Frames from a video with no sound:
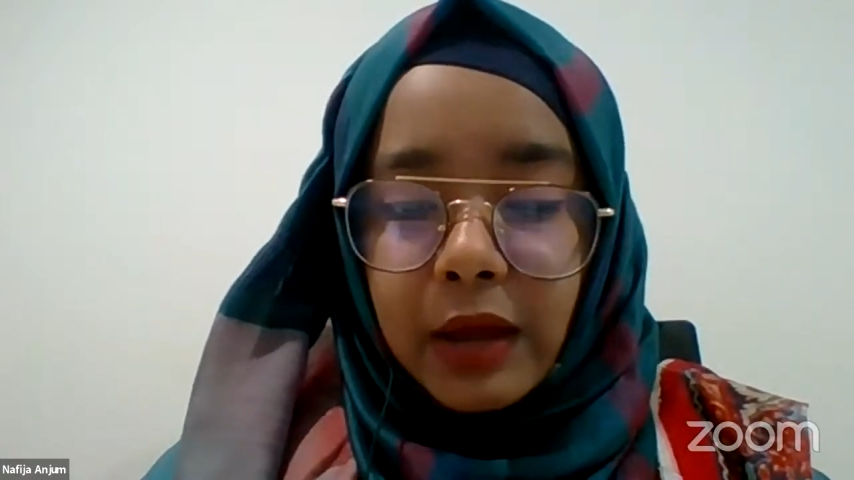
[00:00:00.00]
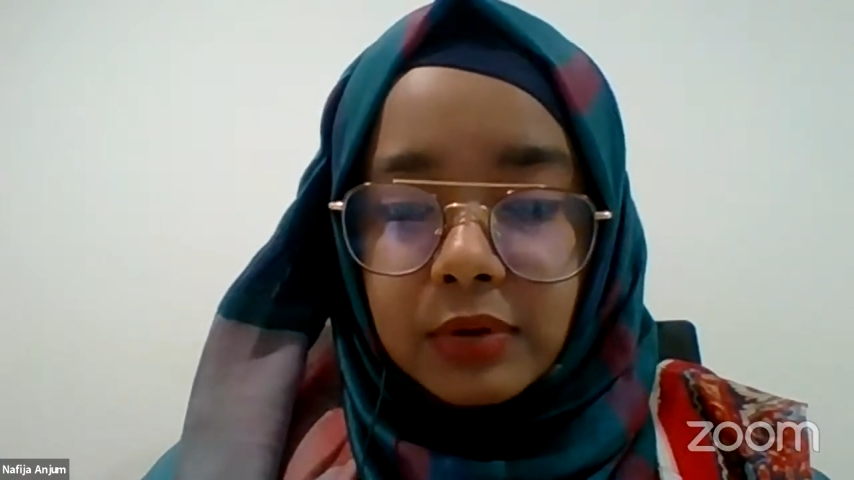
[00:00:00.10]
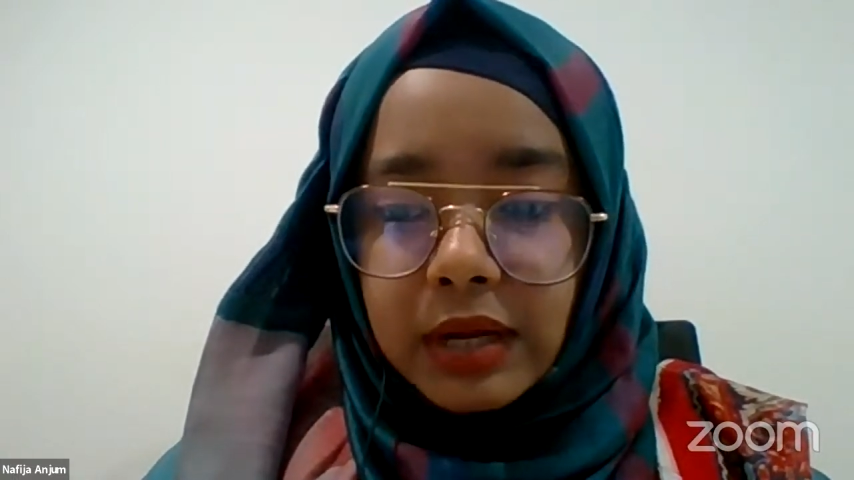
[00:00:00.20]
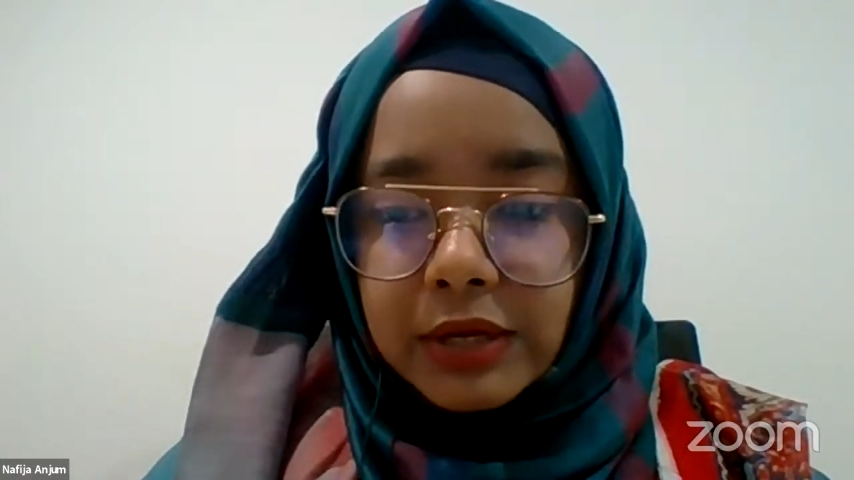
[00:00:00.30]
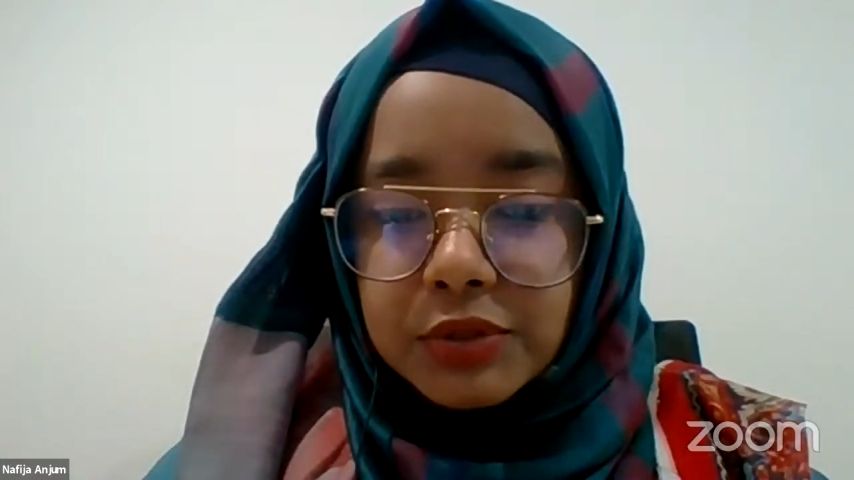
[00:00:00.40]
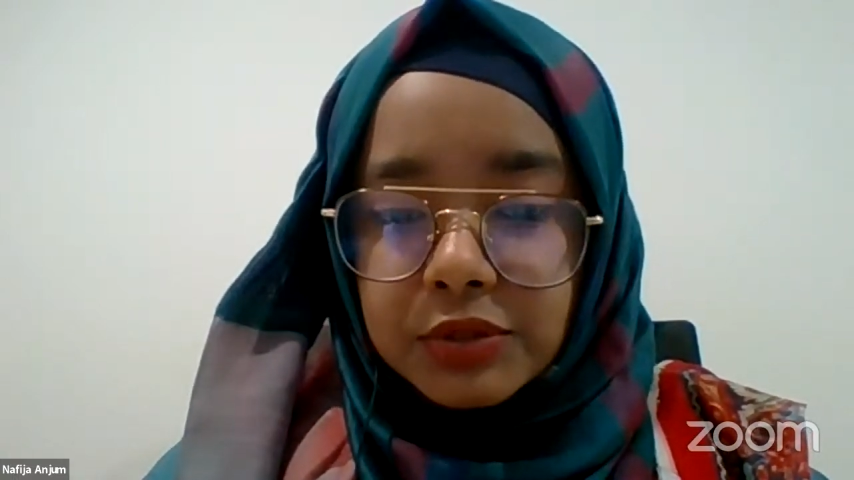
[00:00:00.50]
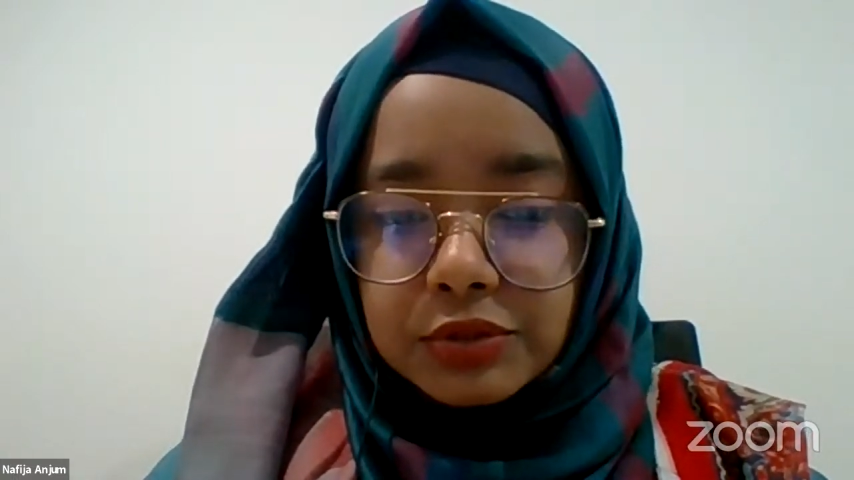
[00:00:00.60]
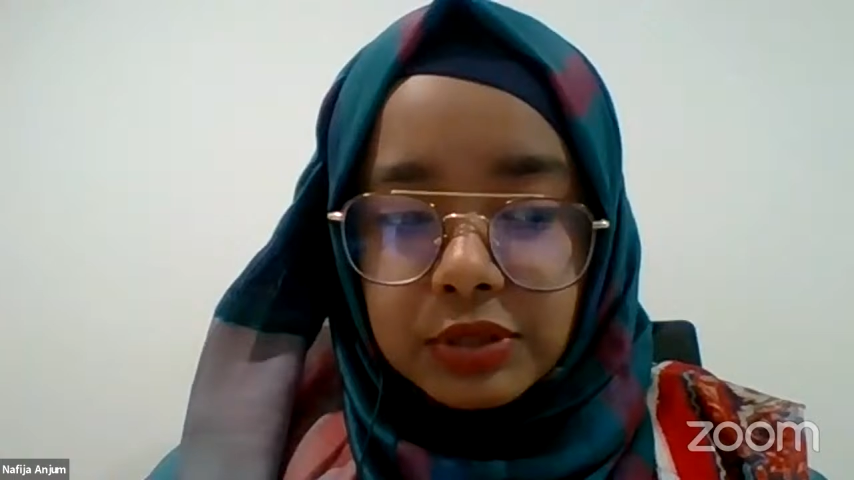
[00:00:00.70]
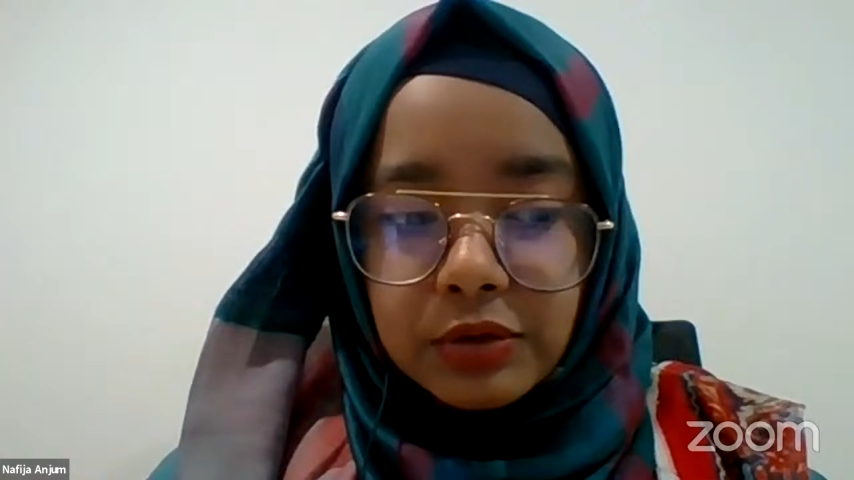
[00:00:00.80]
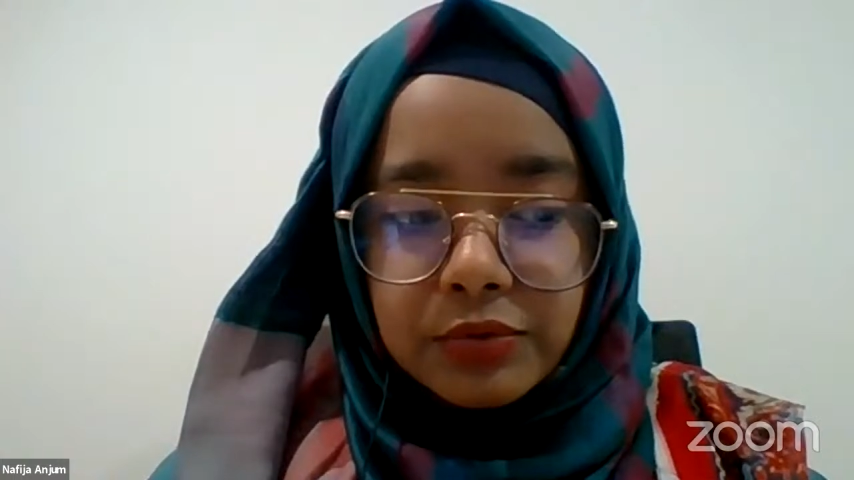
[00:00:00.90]
would like to
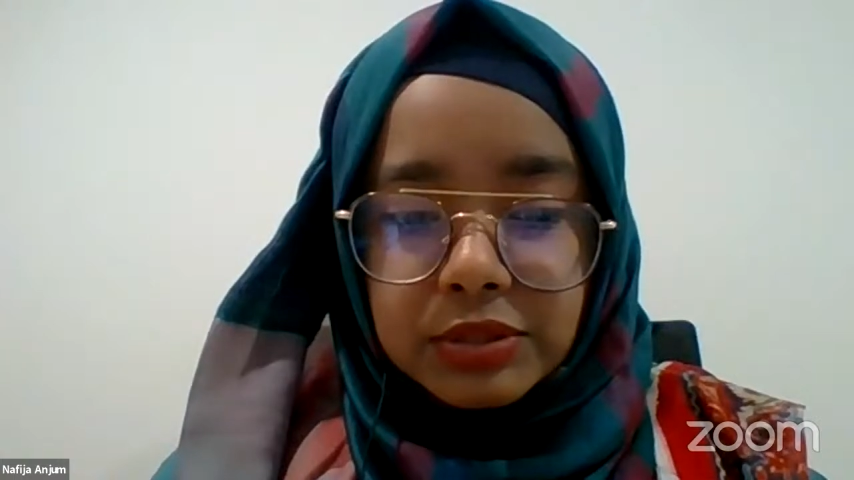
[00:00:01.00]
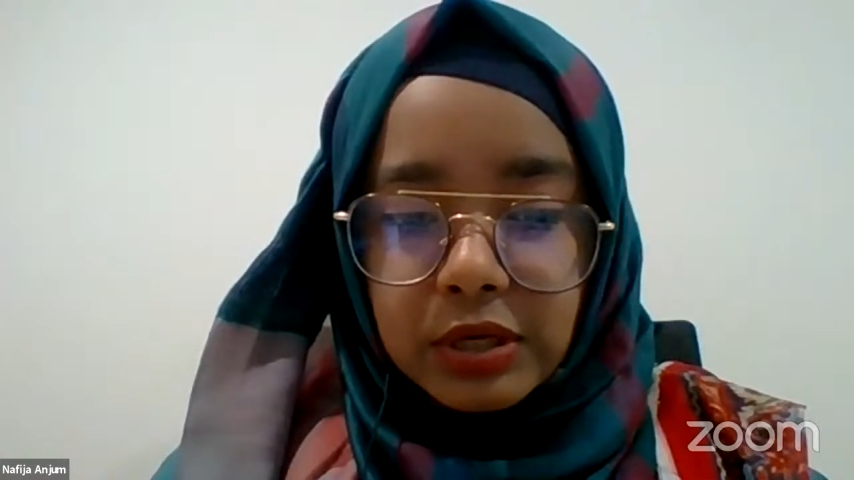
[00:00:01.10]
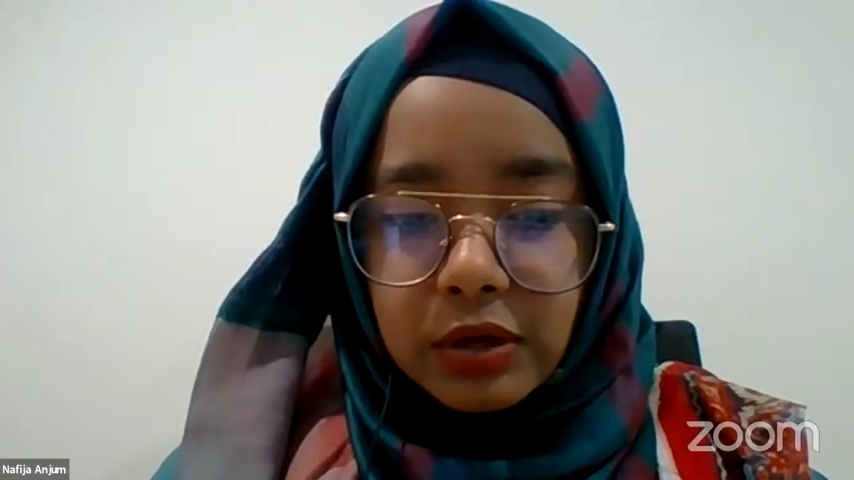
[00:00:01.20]
introduce